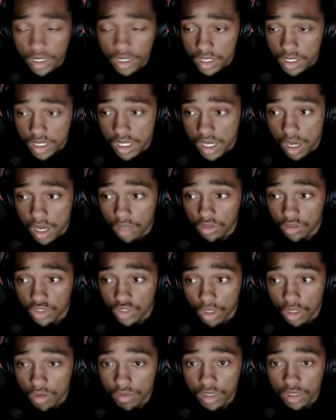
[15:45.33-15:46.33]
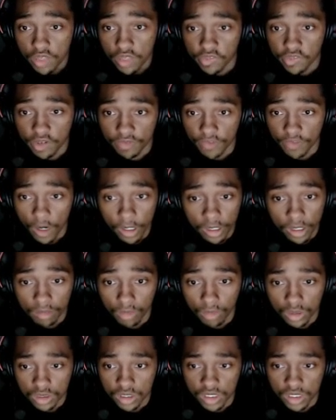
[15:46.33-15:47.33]
he held his own against Alfari in
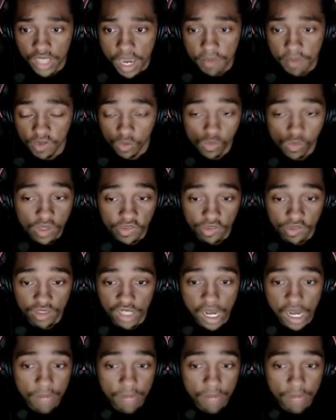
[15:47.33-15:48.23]
most of the games. It wasn't top